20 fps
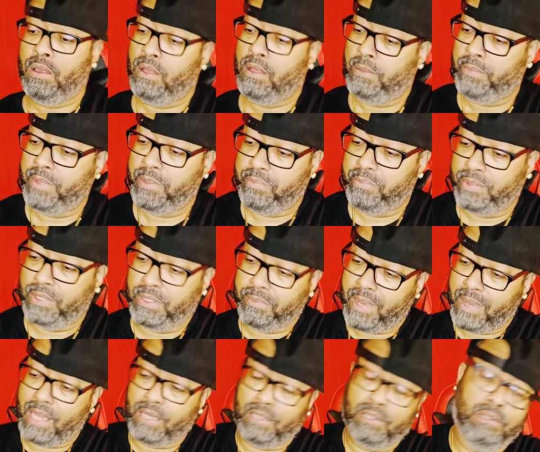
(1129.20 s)
Let me pull it
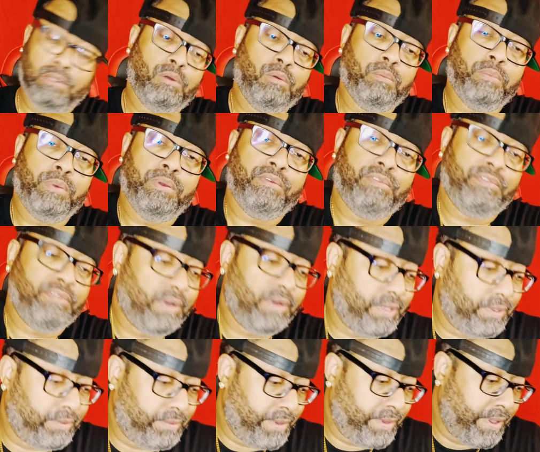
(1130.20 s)
back a little bit for
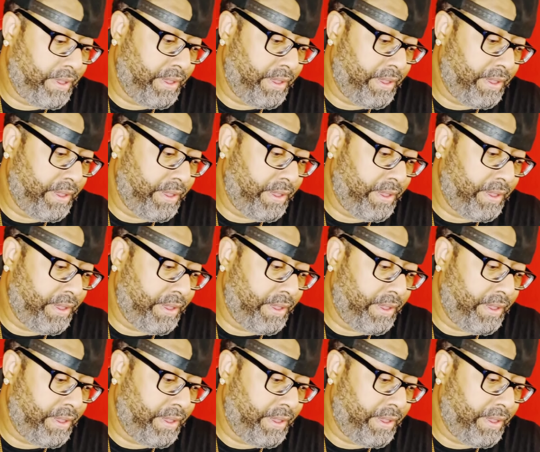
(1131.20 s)
you.